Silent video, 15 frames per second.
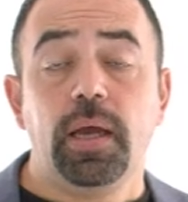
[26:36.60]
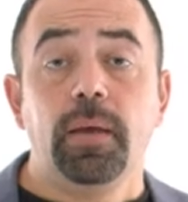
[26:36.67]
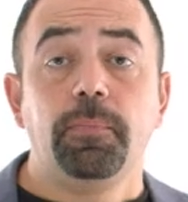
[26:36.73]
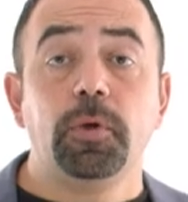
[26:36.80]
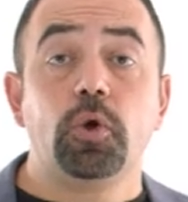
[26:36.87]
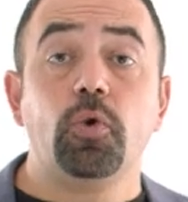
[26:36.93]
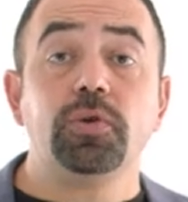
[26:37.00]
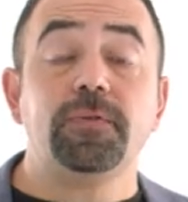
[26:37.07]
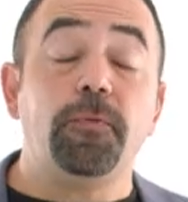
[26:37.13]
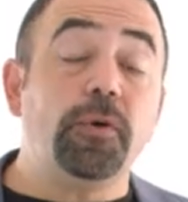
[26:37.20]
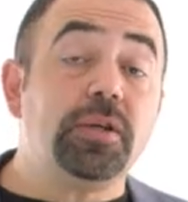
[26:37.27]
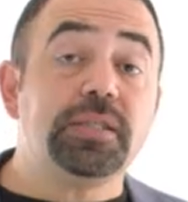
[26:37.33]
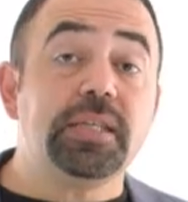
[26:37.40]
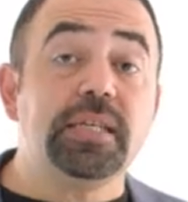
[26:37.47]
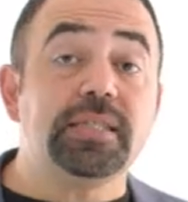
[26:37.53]
Because
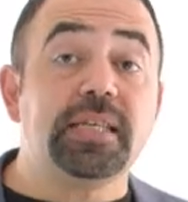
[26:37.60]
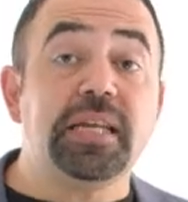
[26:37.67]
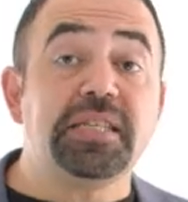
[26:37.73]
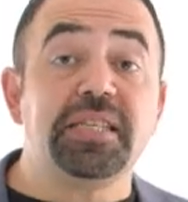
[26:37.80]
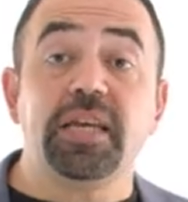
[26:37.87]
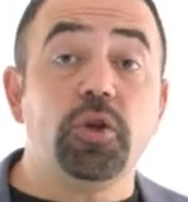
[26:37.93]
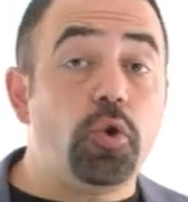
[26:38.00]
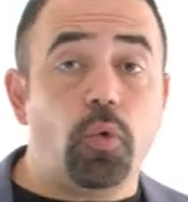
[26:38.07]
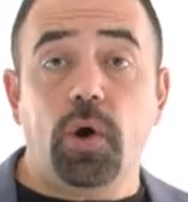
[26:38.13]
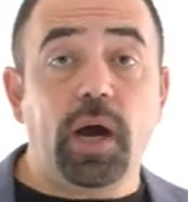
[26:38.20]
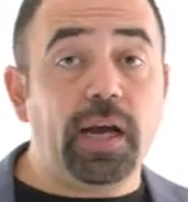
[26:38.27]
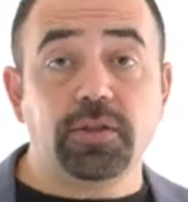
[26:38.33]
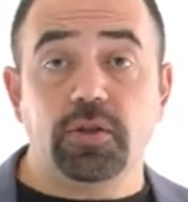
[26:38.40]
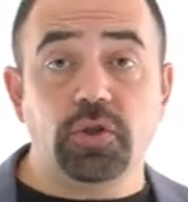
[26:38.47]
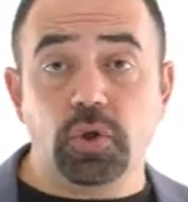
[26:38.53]
first he's gonna say, no,
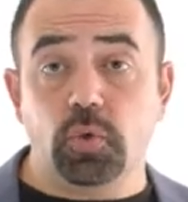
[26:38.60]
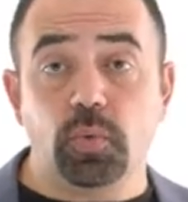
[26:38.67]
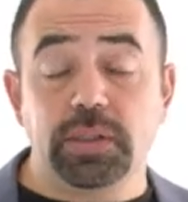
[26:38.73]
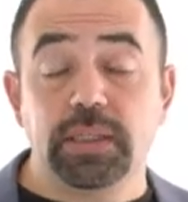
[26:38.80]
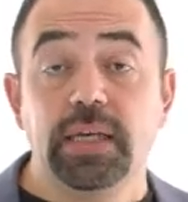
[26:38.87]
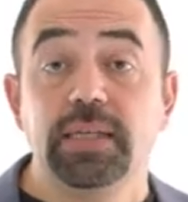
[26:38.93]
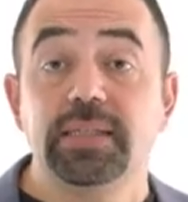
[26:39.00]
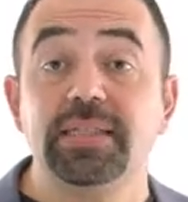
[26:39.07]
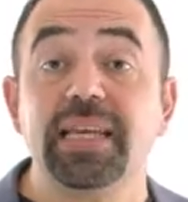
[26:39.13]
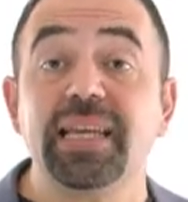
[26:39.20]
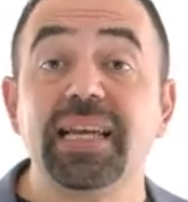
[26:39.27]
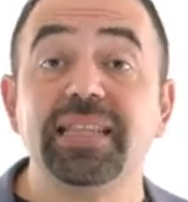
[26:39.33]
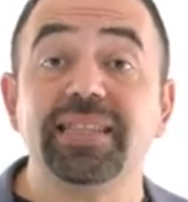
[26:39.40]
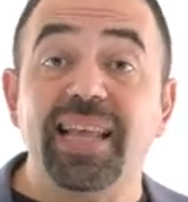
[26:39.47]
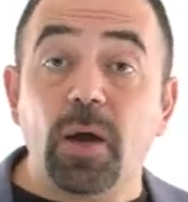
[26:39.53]
I didn't do it.
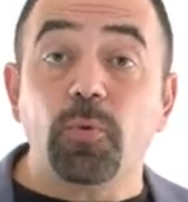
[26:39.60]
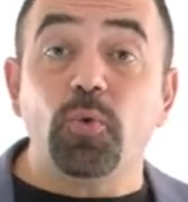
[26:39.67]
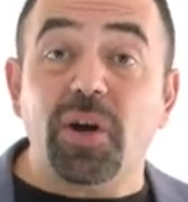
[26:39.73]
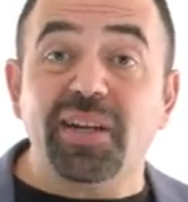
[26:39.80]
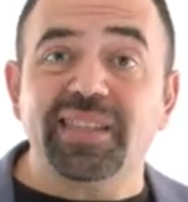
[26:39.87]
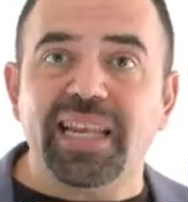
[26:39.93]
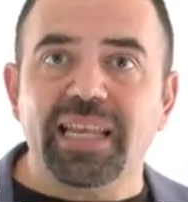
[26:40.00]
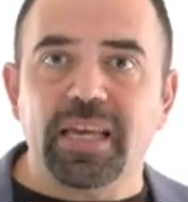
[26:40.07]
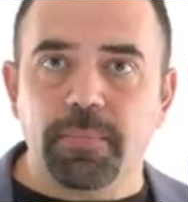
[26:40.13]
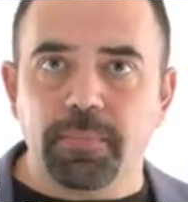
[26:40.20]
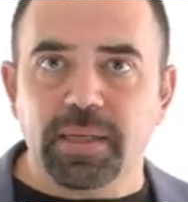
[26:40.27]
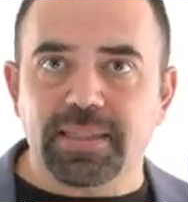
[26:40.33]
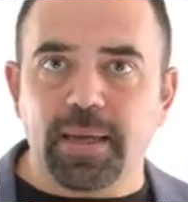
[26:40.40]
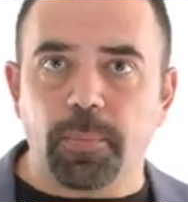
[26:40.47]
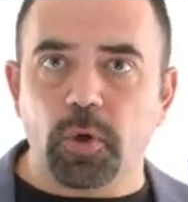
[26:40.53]
Second, now you are telling him
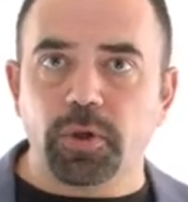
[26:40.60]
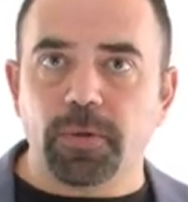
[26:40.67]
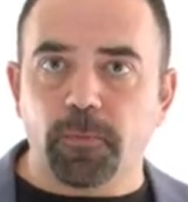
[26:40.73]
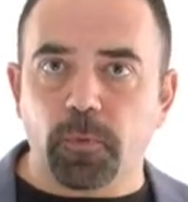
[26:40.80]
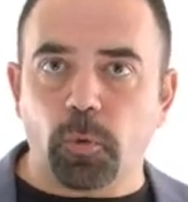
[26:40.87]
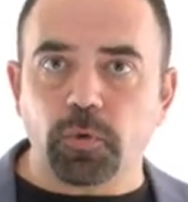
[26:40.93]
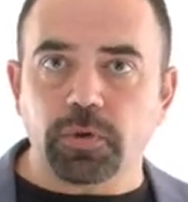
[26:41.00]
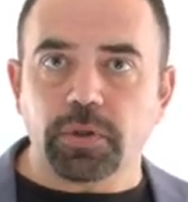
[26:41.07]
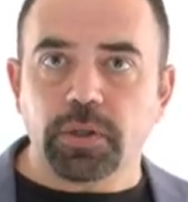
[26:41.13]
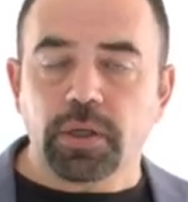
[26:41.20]
it's about the fraud.